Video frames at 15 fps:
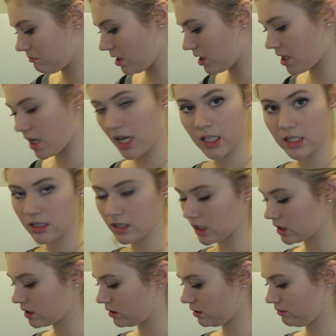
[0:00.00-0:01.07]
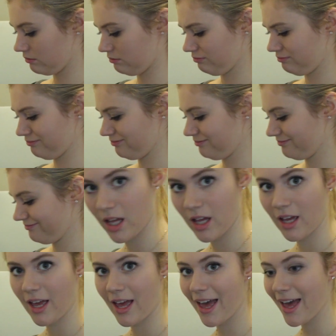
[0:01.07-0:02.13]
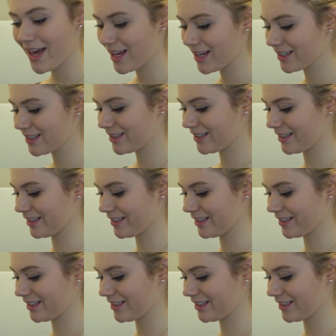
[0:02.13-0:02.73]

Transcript: make the eggs nicer. Eggs!